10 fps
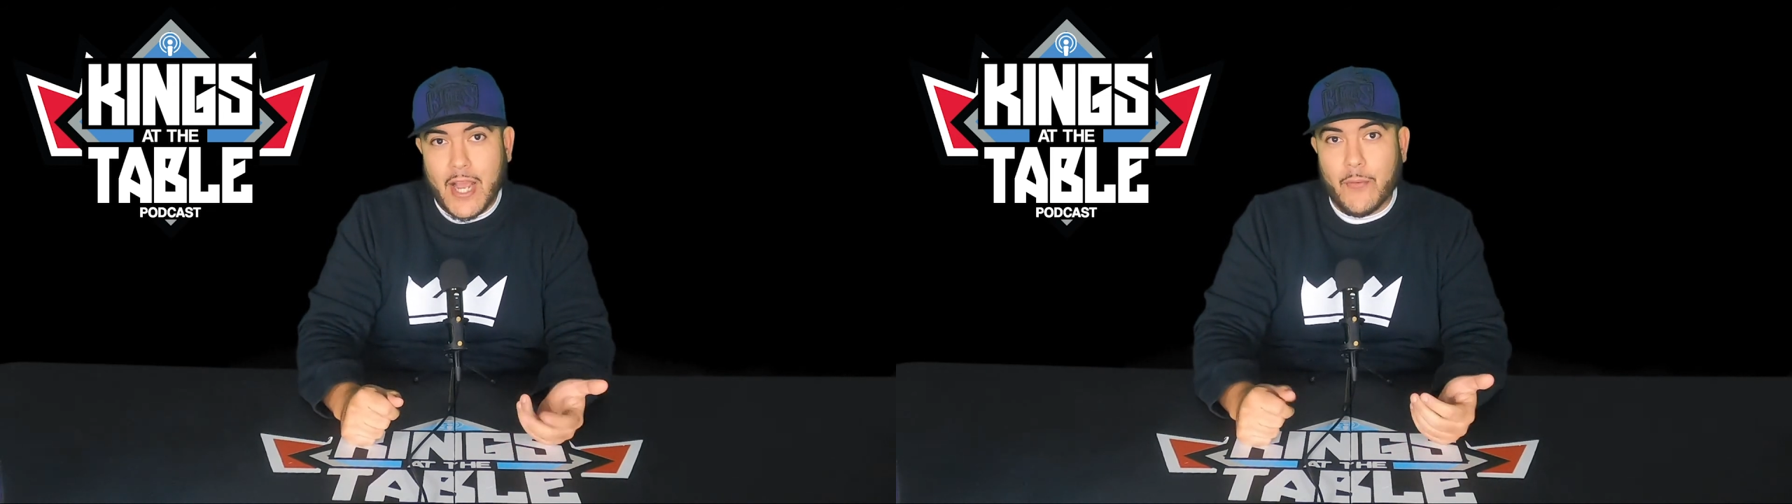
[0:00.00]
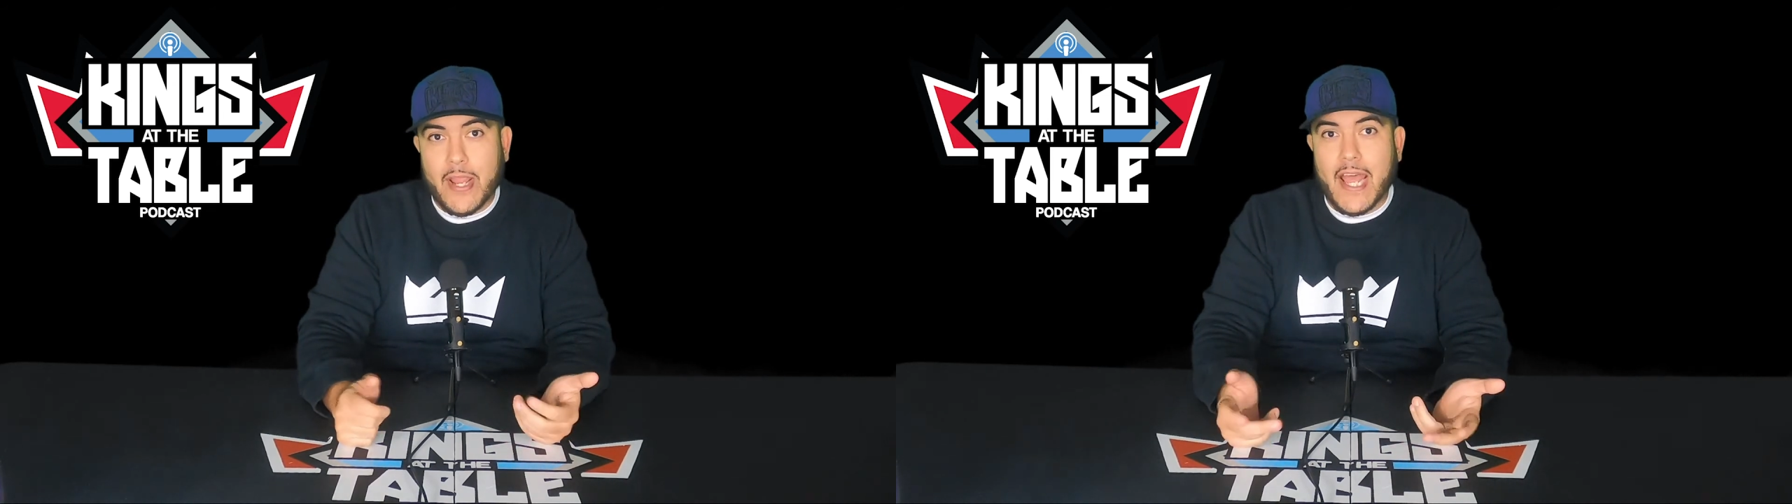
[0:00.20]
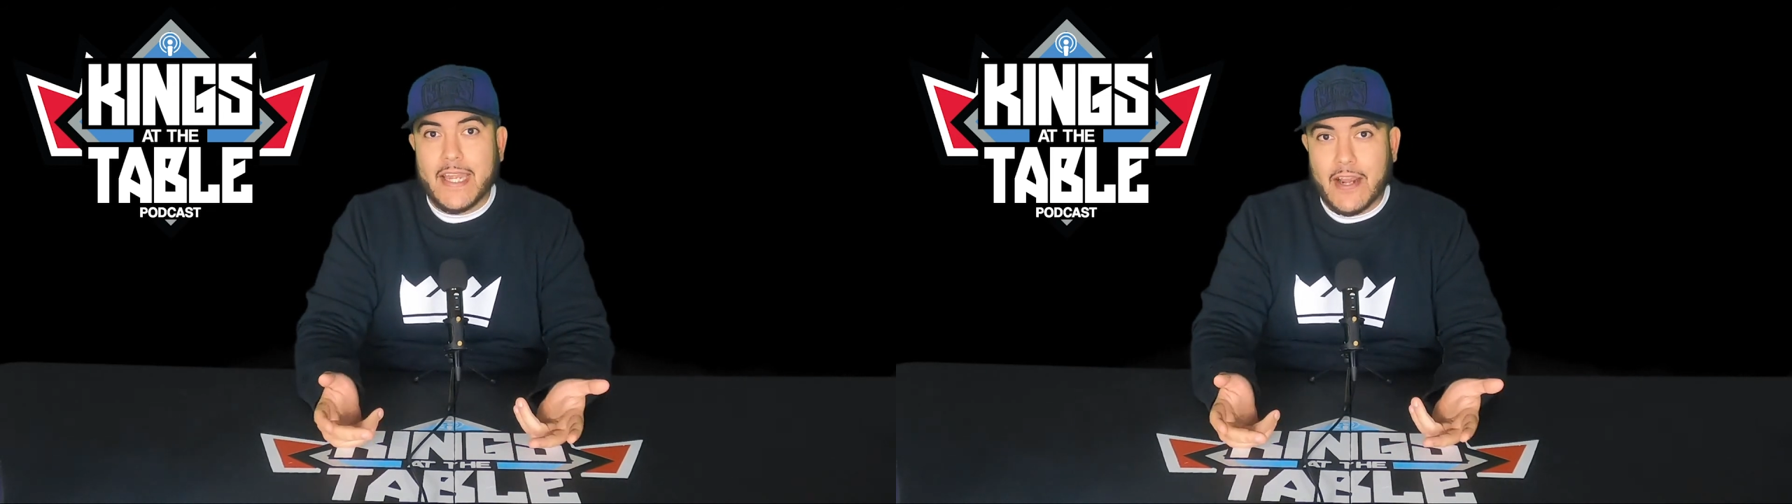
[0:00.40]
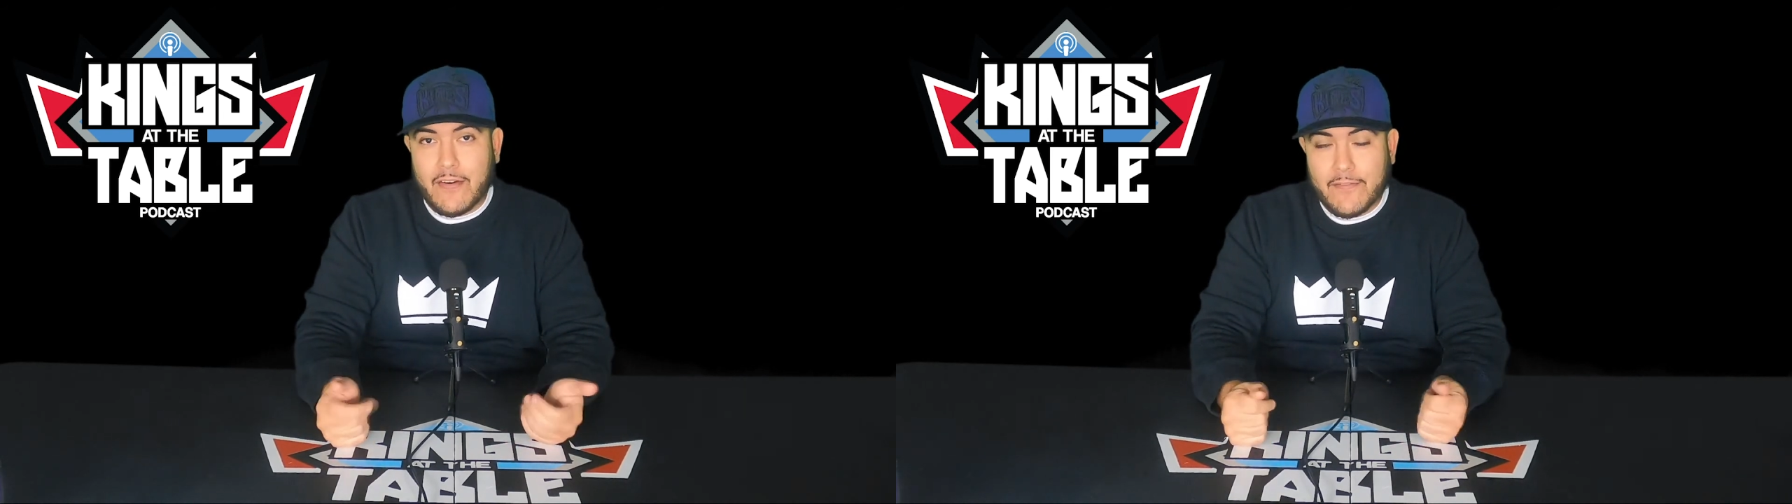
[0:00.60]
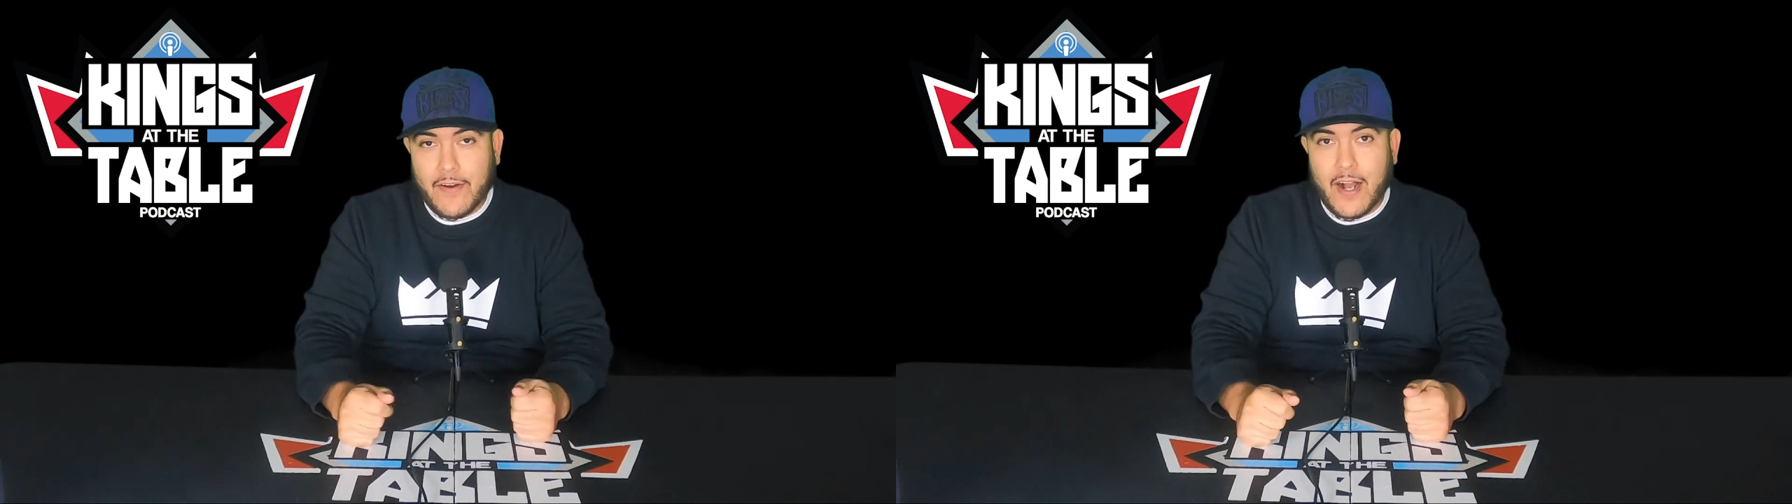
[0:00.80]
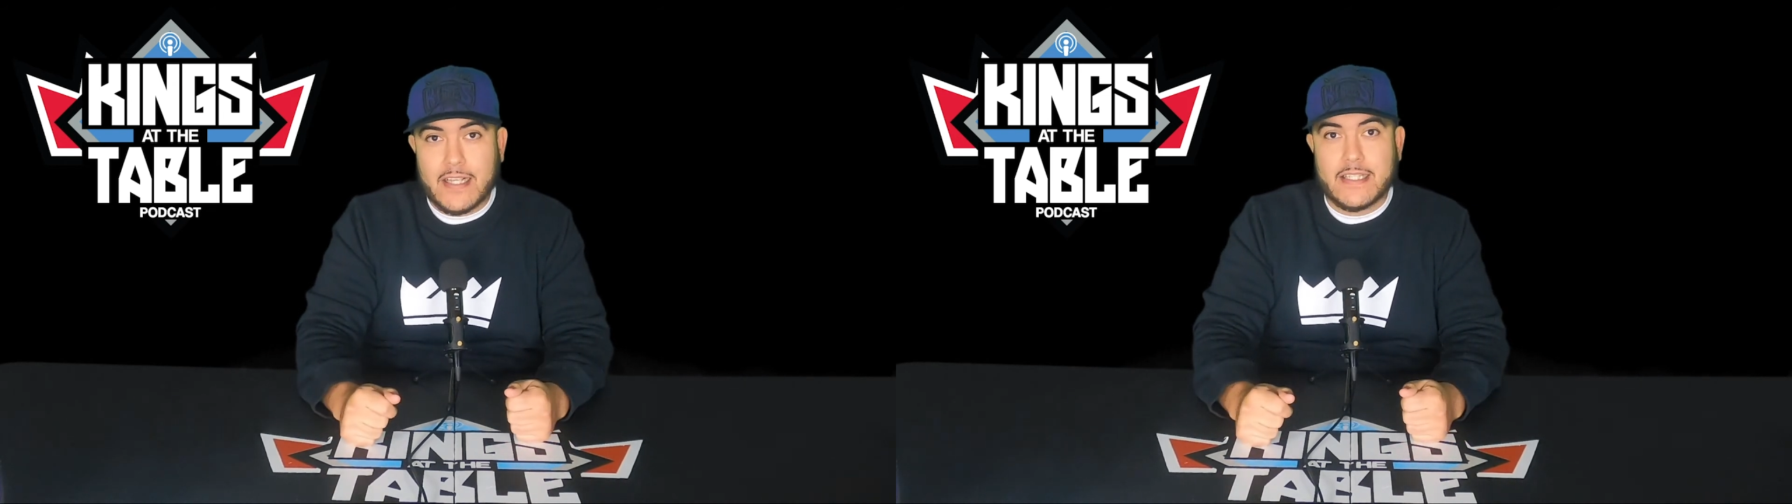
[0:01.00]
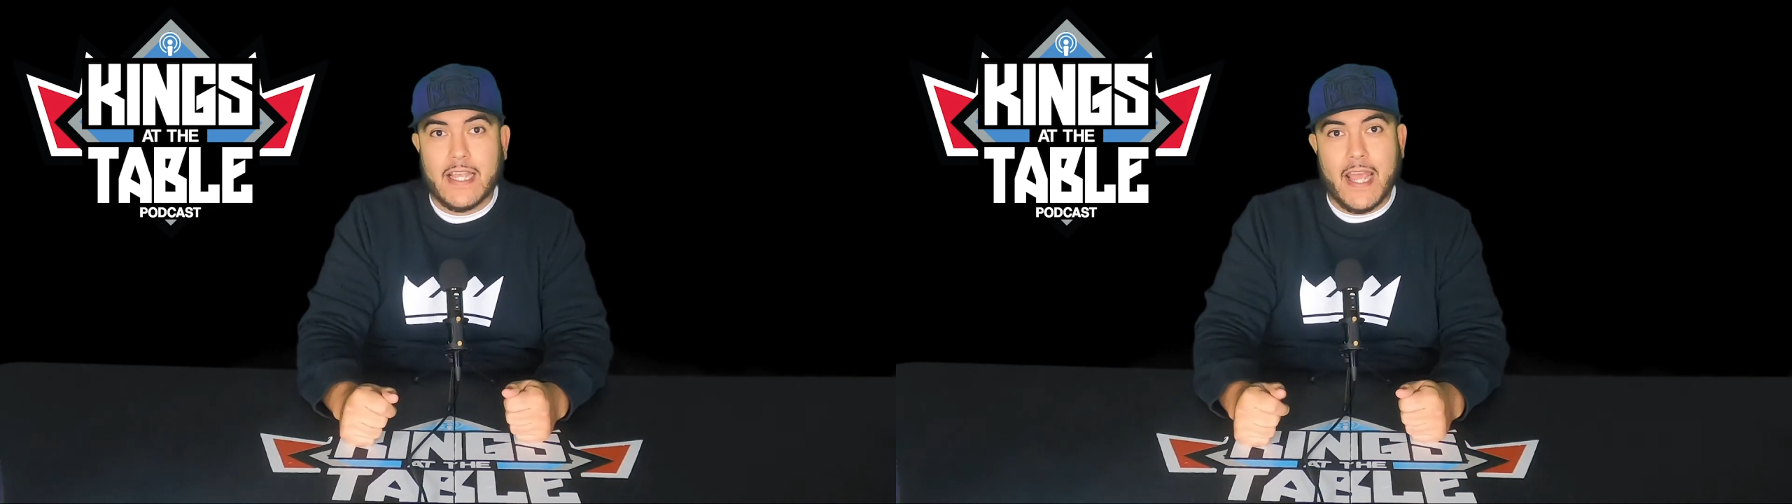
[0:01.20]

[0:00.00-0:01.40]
that we had De'Aaron Fox.